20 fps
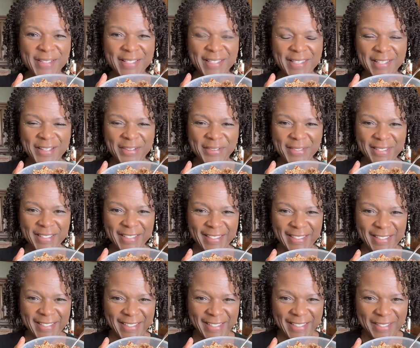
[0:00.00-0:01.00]
It's so good.
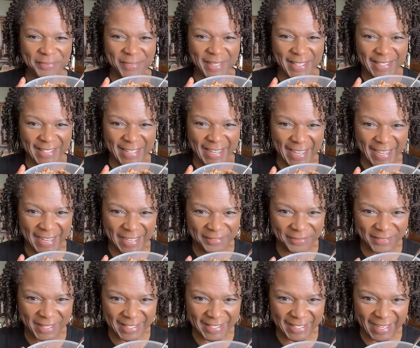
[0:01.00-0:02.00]
I'm about to add
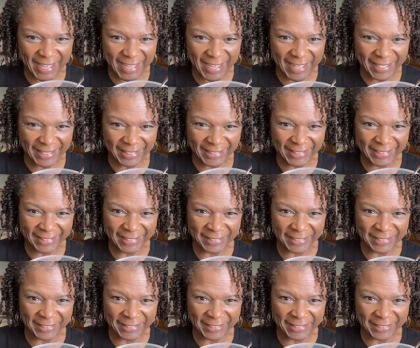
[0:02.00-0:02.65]
it.